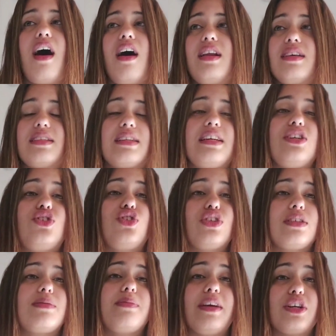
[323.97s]
Honestly,
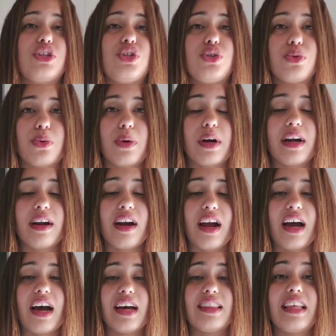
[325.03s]
just make sure
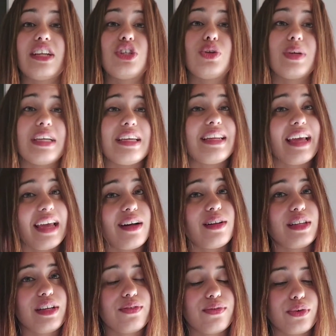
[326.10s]
that you eat
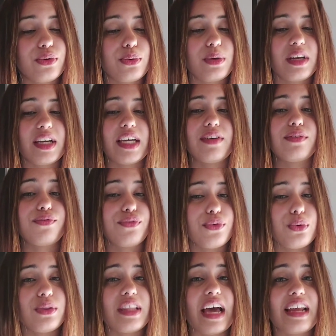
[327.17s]
healthy food,
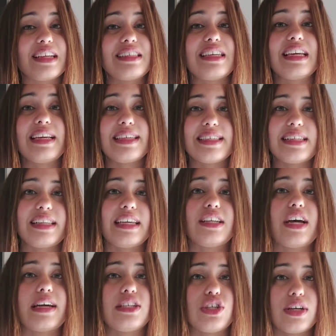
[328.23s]
food that is easily
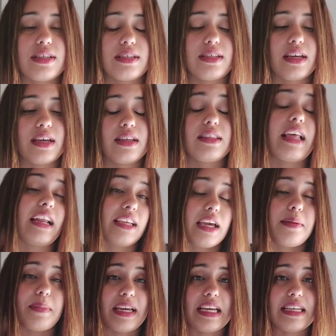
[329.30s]
digested, that
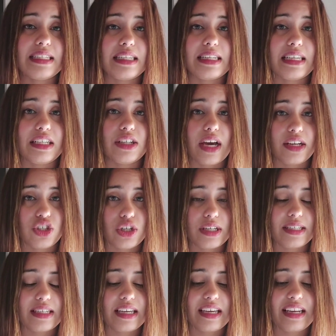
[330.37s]
can be easily
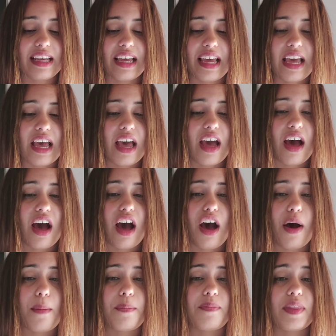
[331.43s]
digested.
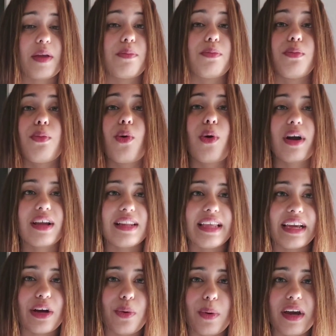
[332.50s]
More
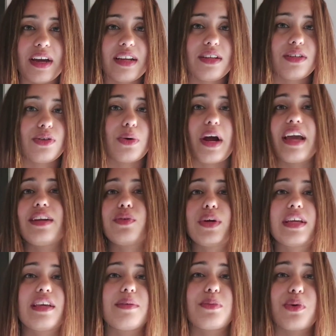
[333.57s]
liquid, try
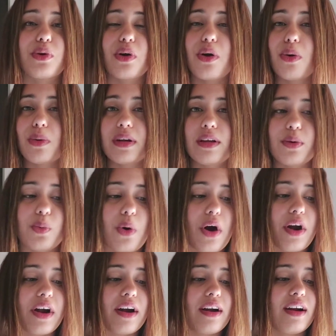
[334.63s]
drinking more coconut
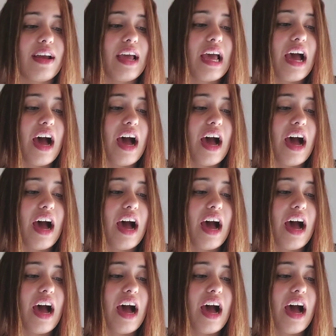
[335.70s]
water,